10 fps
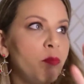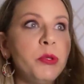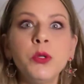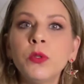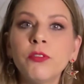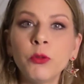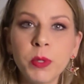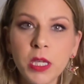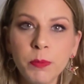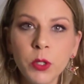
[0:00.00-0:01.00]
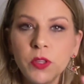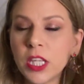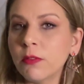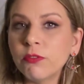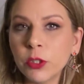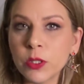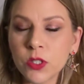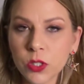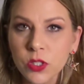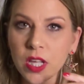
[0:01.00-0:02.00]
beautiful people, the
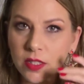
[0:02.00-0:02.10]
influencers.